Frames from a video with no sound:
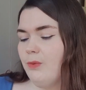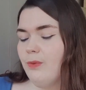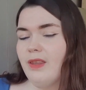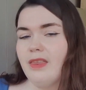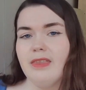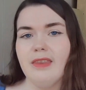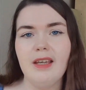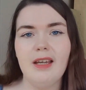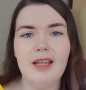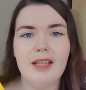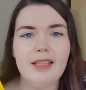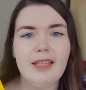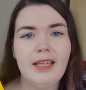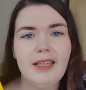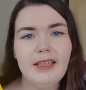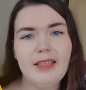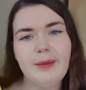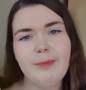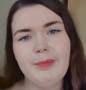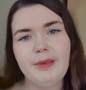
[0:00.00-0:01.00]
with the
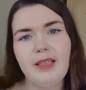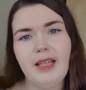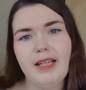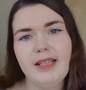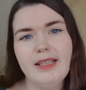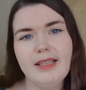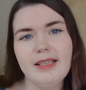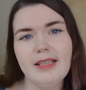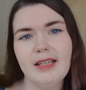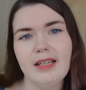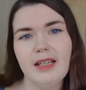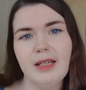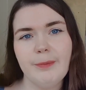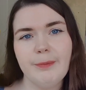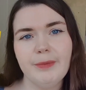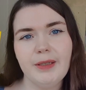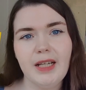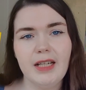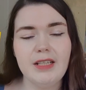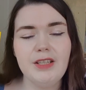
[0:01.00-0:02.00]
Genki Plus
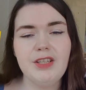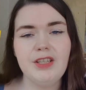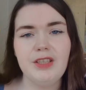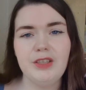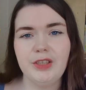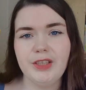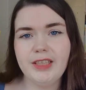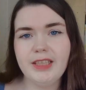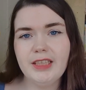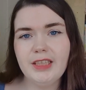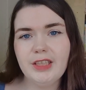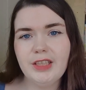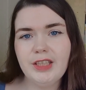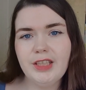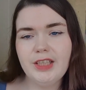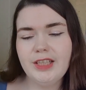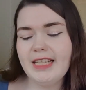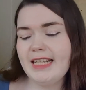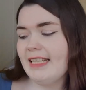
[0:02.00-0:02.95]
Kanji Look and Learn.